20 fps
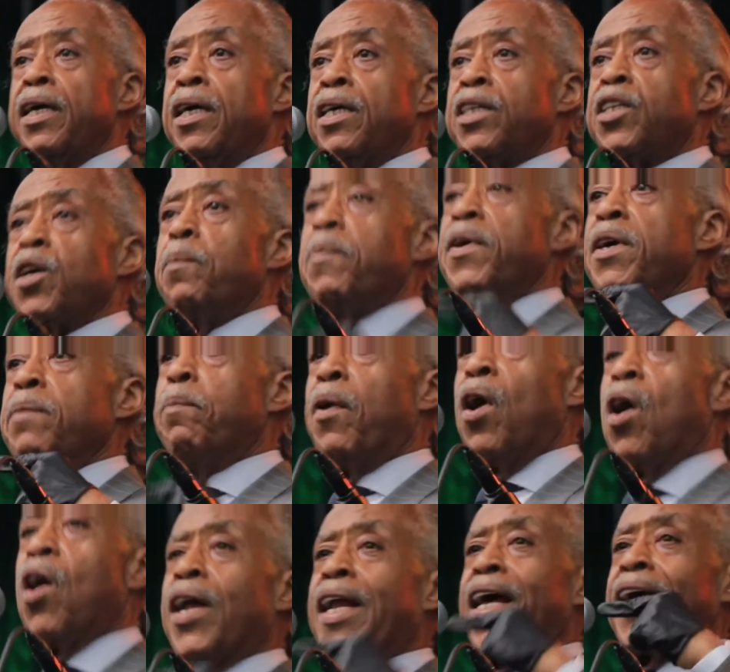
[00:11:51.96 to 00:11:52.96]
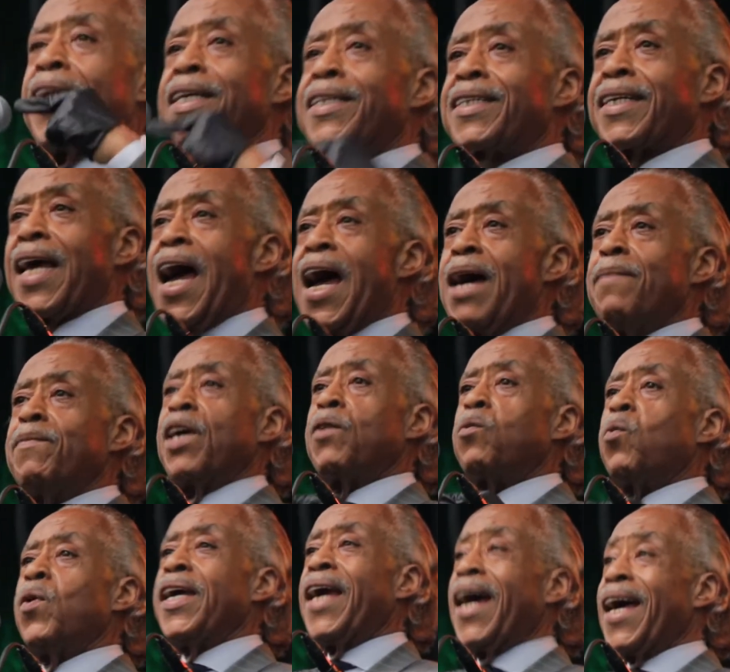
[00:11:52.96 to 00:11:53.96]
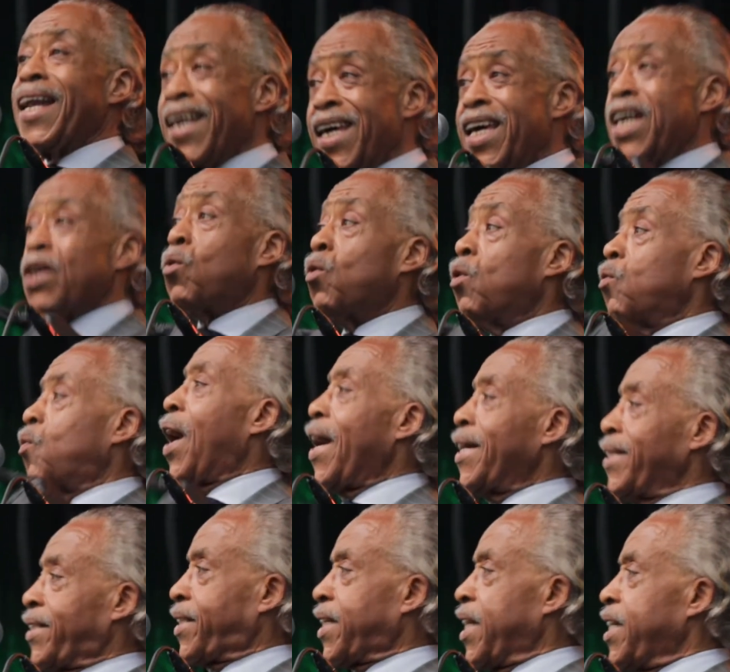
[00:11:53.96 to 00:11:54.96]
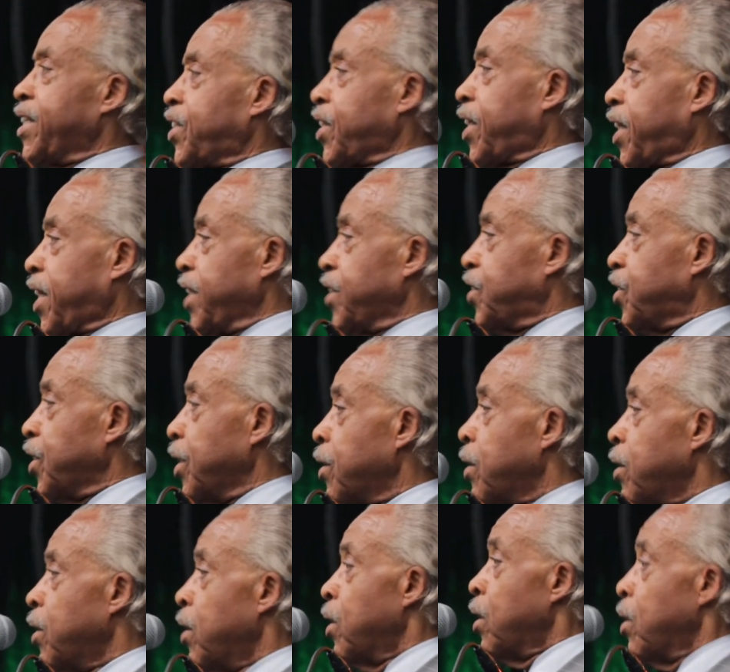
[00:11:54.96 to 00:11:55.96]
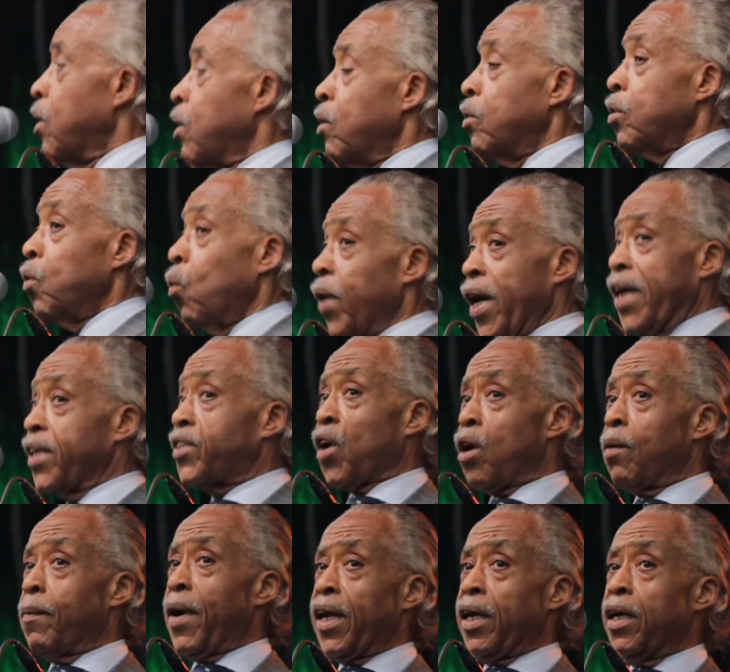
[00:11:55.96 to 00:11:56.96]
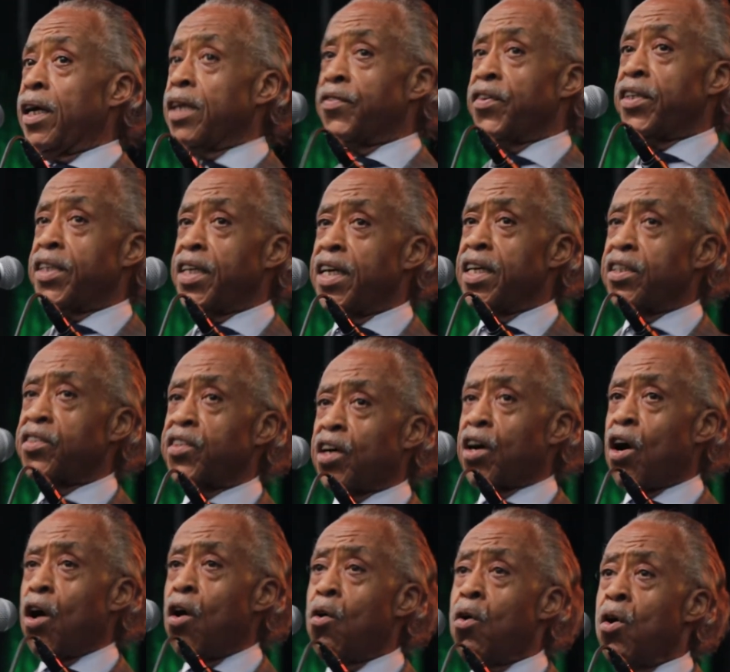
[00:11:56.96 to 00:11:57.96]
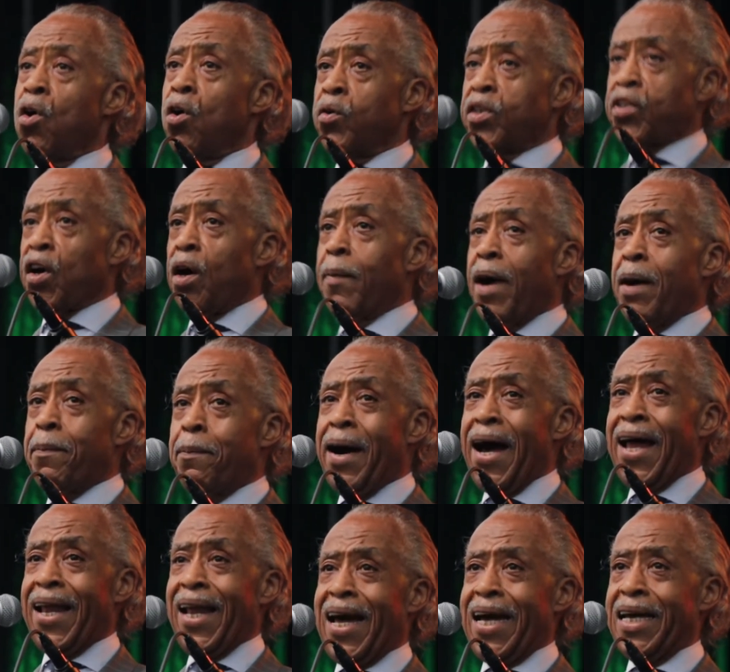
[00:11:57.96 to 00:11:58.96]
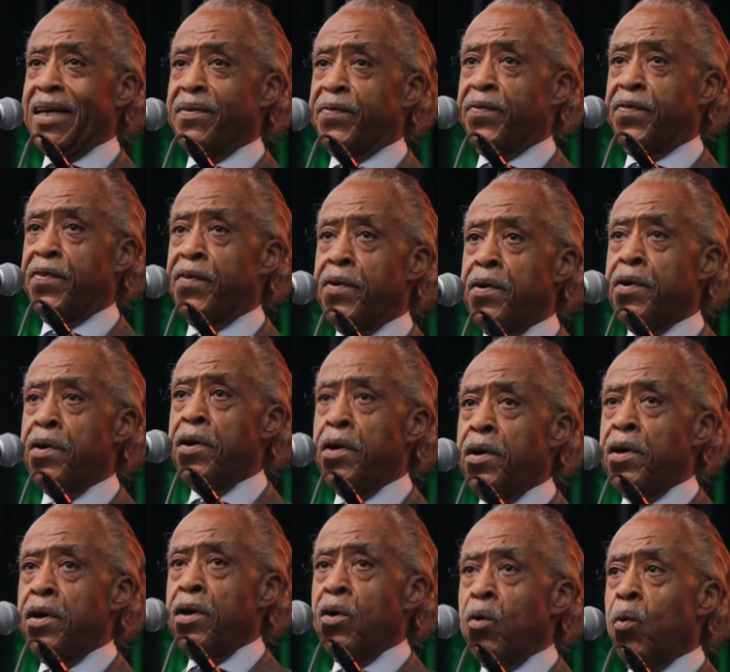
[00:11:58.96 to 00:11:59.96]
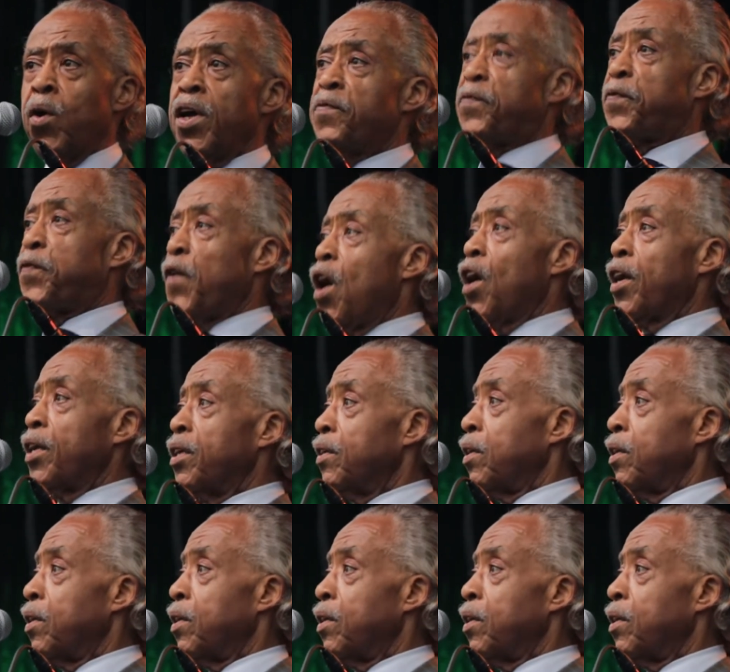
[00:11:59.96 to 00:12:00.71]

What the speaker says: to be born at a time that we had equal rights to education. We ain't talking about 100 years ago, we're talking about my life. We fought